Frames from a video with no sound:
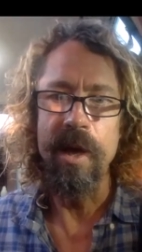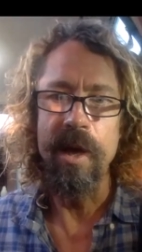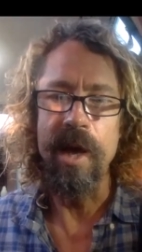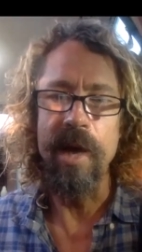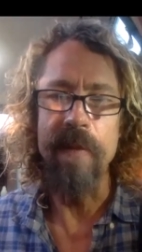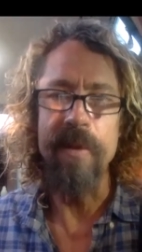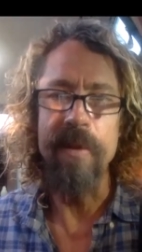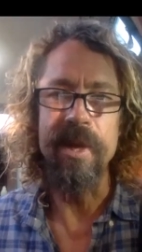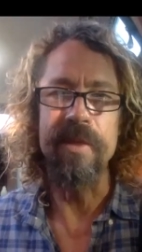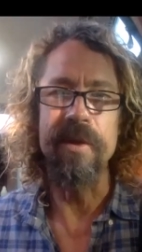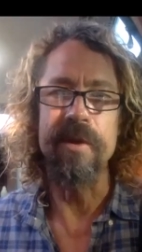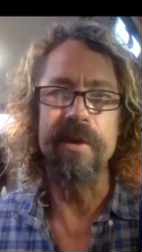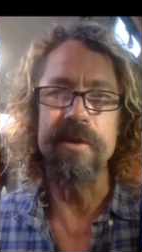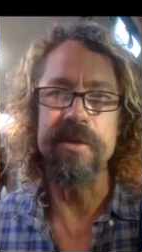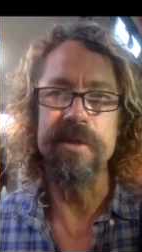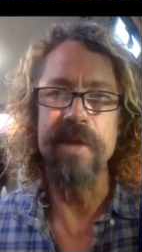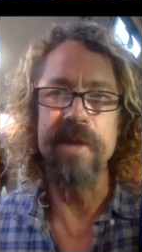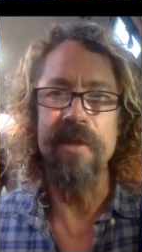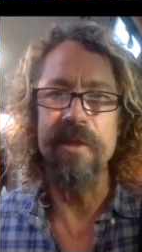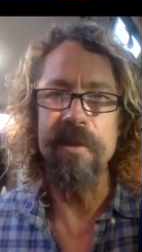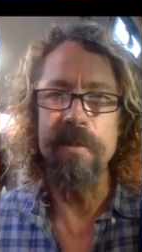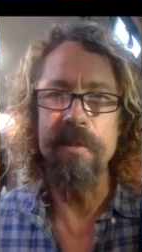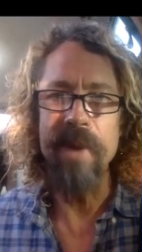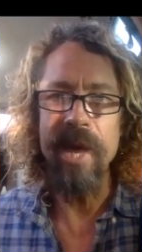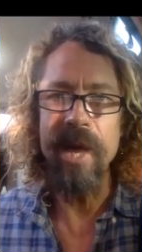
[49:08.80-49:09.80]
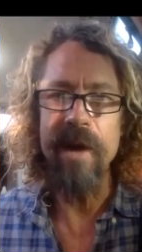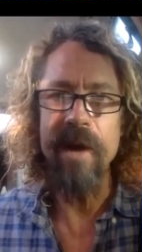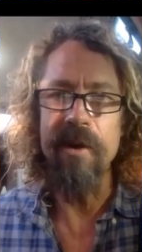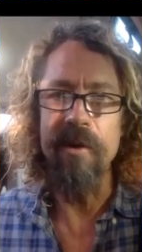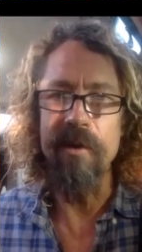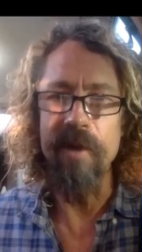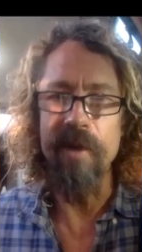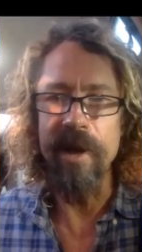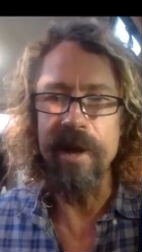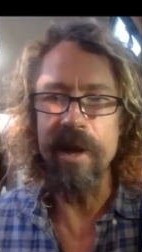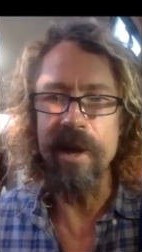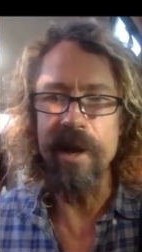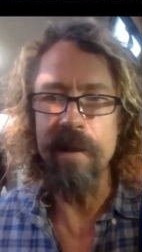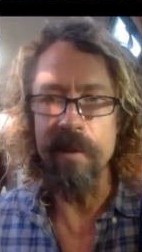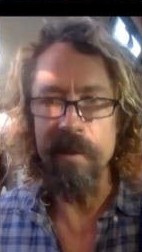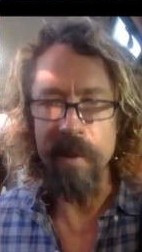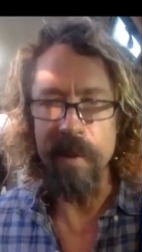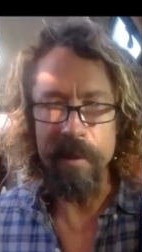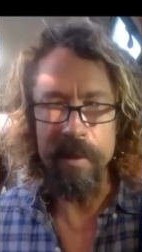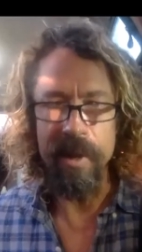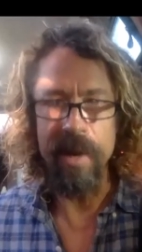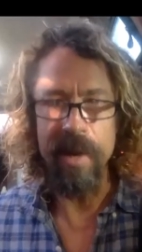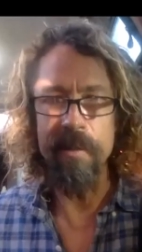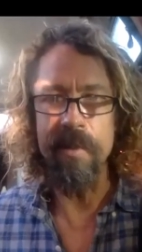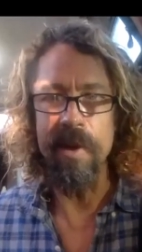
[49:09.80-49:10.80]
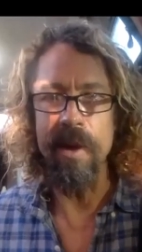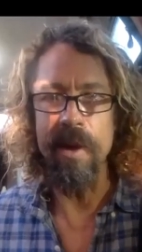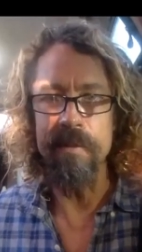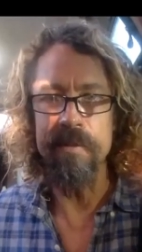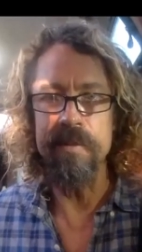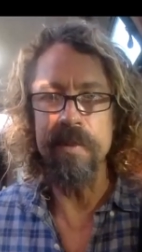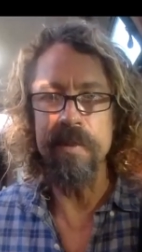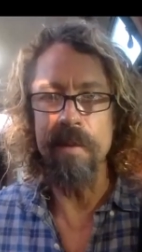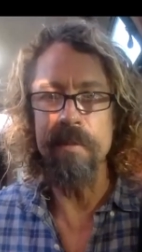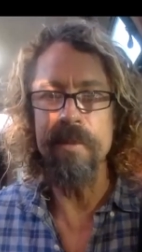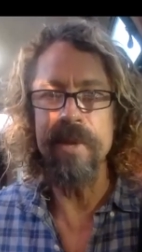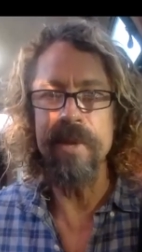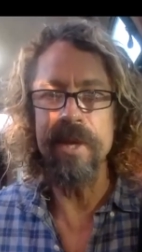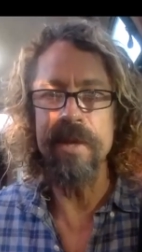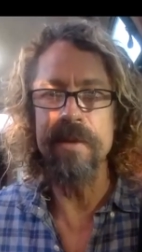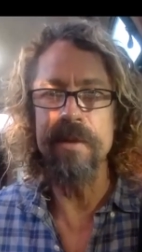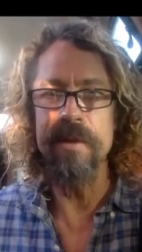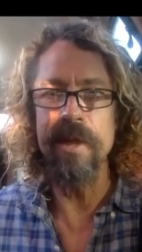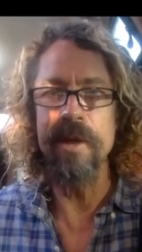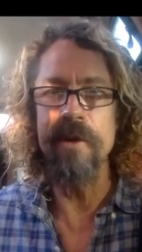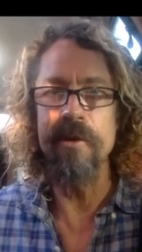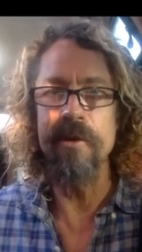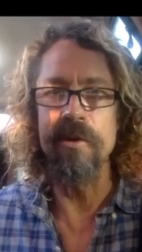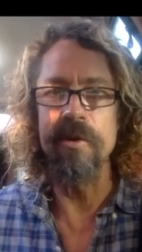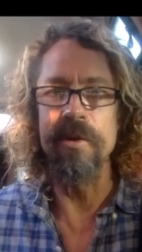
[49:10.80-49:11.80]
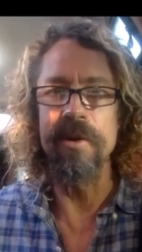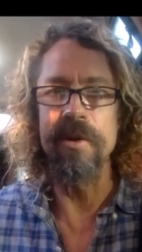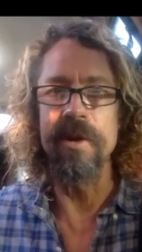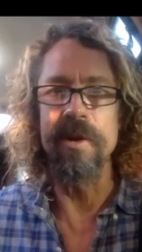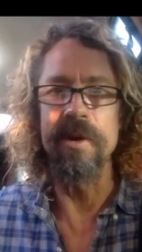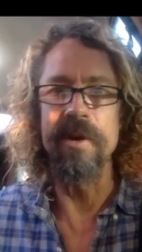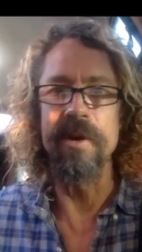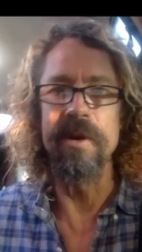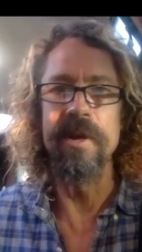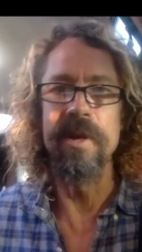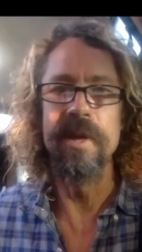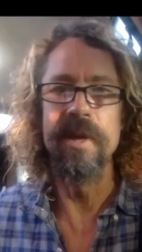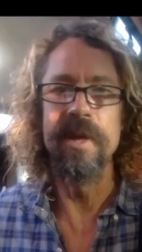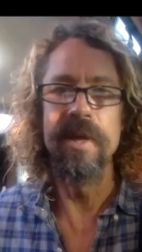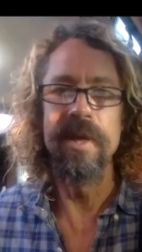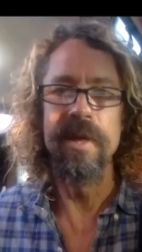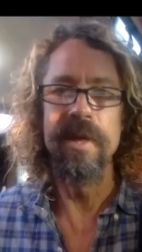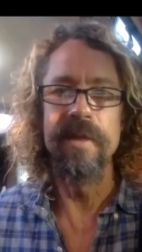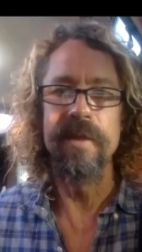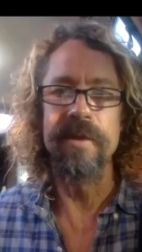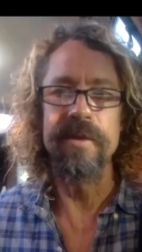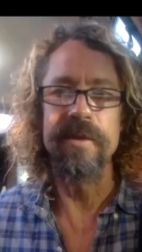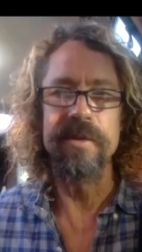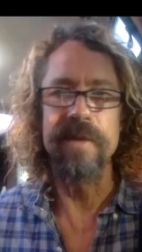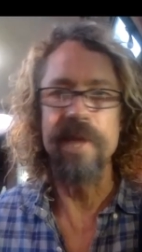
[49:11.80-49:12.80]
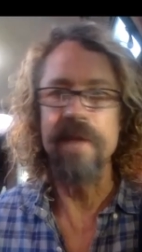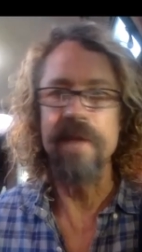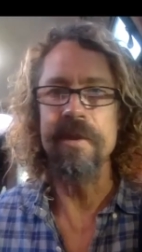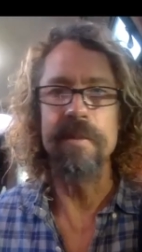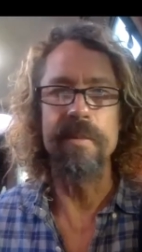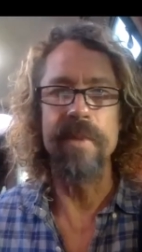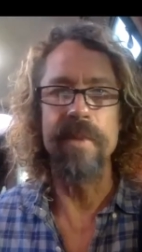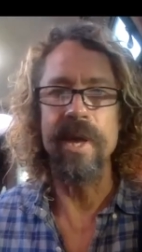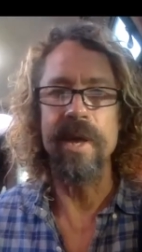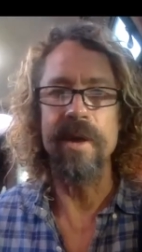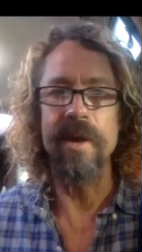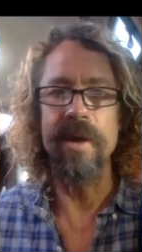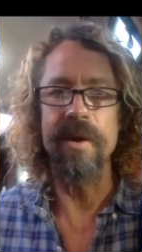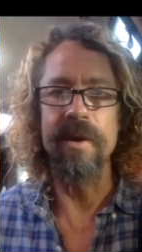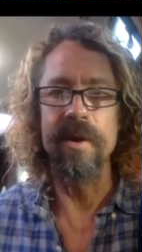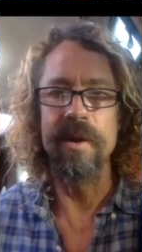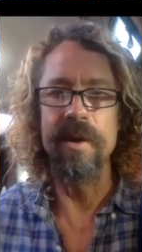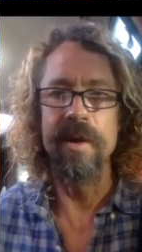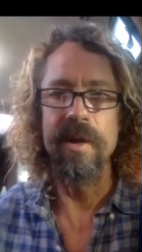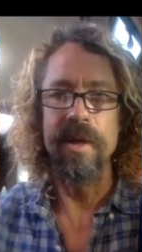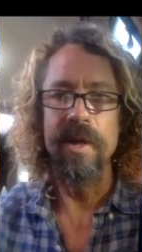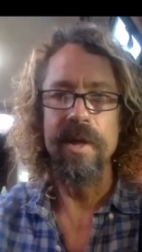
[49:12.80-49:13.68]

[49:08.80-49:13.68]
I mean, there's nothing better, right? I mean, I'm I'm, I'm being literal here. Oh, there's no, nothing better.